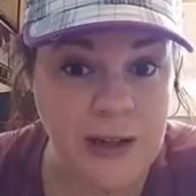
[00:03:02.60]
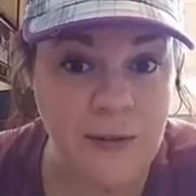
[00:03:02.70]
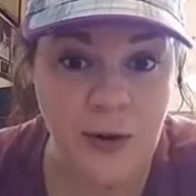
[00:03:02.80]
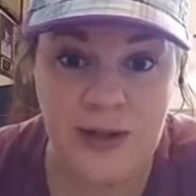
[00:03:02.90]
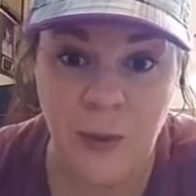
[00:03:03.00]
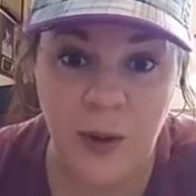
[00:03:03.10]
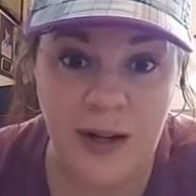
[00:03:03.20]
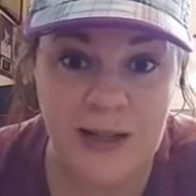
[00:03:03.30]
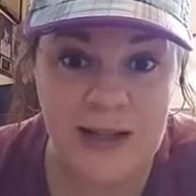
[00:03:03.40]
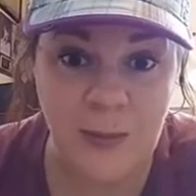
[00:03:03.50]
for someone
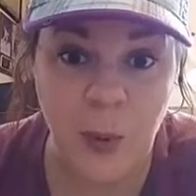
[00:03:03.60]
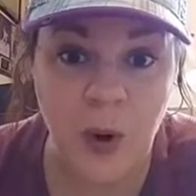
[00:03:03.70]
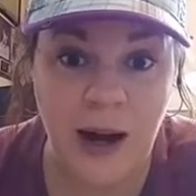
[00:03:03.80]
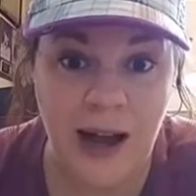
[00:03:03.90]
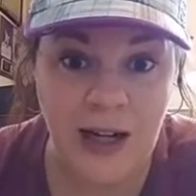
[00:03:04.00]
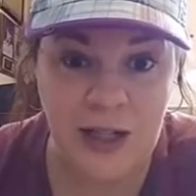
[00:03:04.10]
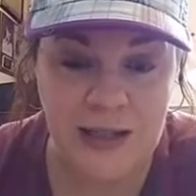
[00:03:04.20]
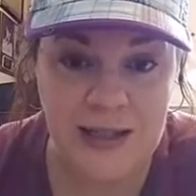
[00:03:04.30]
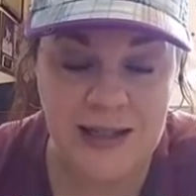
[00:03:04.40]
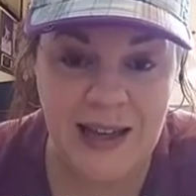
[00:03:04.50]
else's poor
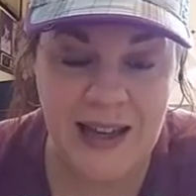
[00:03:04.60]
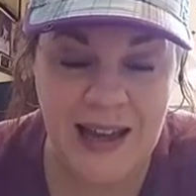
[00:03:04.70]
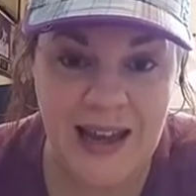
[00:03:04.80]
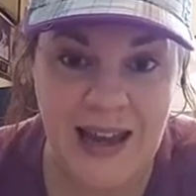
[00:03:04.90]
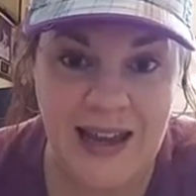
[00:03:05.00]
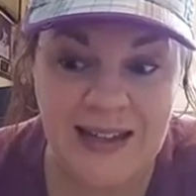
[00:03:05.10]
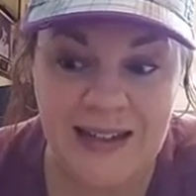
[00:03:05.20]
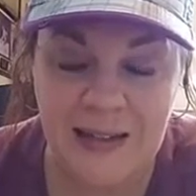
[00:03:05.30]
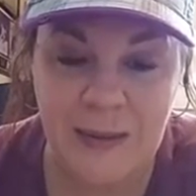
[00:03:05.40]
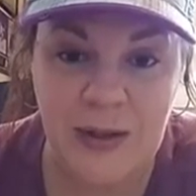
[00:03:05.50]
actions.
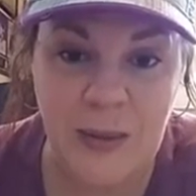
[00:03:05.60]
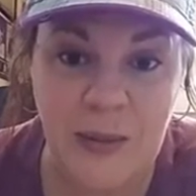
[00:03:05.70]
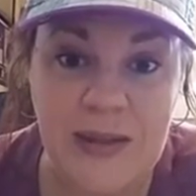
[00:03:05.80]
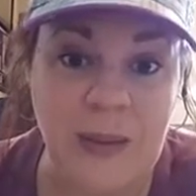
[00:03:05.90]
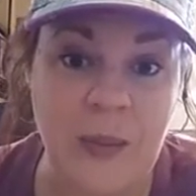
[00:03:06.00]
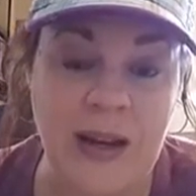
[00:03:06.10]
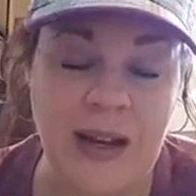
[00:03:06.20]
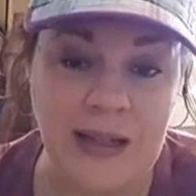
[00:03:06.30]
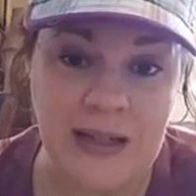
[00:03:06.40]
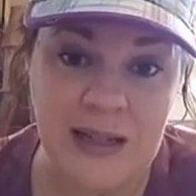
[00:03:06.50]
And so maybe somebody
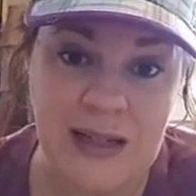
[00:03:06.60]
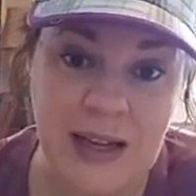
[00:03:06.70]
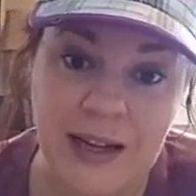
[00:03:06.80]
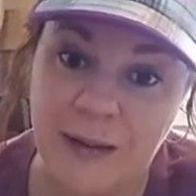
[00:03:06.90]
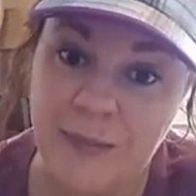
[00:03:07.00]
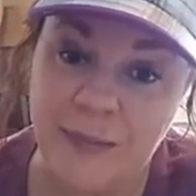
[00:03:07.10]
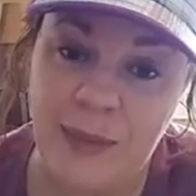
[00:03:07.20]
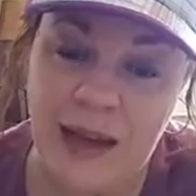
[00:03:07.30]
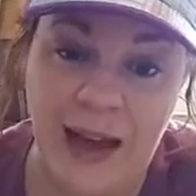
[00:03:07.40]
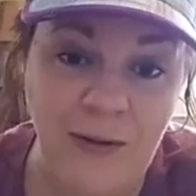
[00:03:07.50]
else is
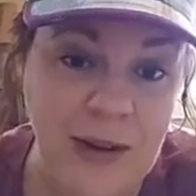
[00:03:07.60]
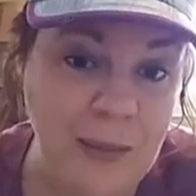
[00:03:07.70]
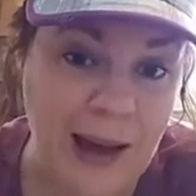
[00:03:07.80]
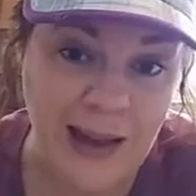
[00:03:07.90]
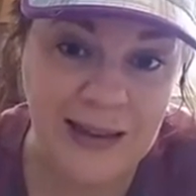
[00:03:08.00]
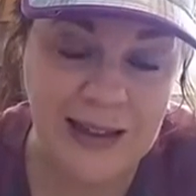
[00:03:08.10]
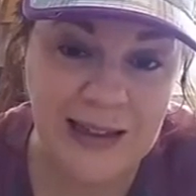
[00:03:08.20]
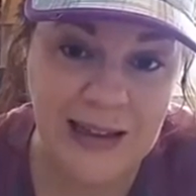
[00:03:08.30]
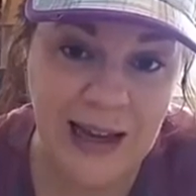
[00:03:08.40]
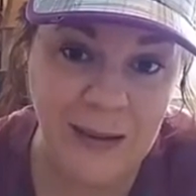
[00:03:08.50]
behaving
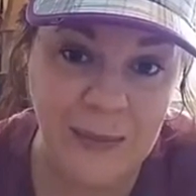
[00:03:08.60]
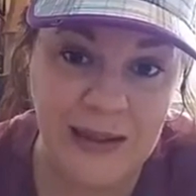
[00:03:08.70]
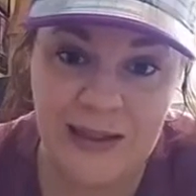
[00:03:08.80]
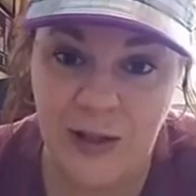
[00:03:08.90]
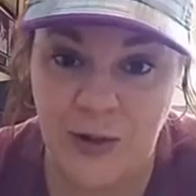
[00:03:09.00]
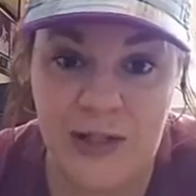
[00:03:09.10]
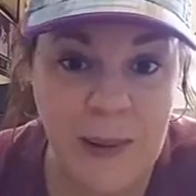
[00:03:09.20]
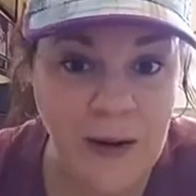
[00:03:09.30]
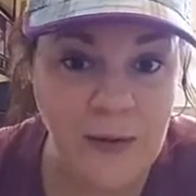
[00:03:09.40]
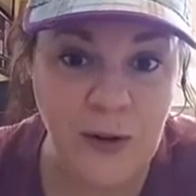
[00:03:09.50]
badly and being
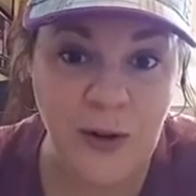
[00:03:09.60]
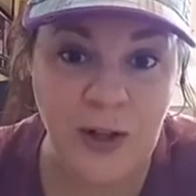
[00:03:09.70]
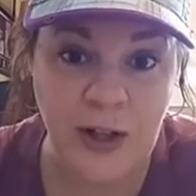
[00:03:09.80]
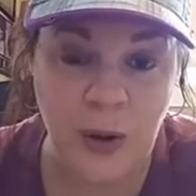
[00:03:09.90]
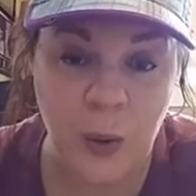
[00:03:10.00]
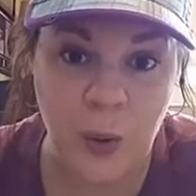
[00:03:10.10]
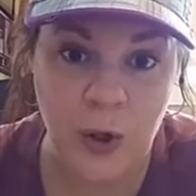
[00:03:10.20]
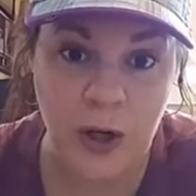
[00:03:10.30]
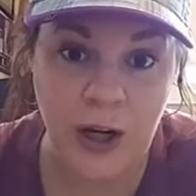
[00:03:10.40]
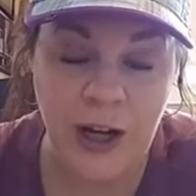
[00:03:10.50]
disrespectful
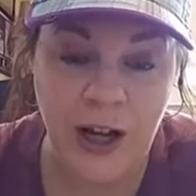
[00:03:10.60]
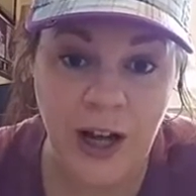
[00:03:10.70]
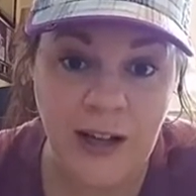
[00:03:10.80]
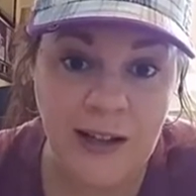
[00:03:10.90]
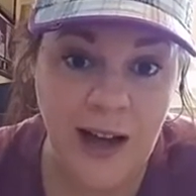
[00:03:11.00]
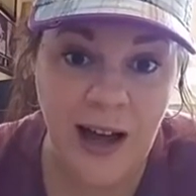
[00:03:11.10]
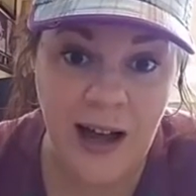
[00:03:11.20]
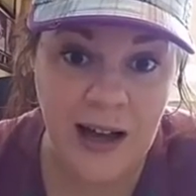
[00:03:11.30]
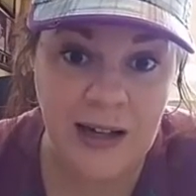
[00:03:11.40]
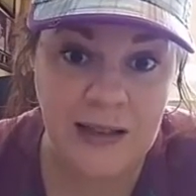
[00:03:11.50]
or
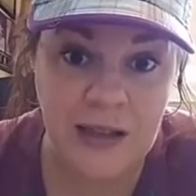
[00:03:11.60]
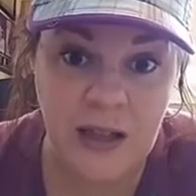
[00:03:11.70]
unkind,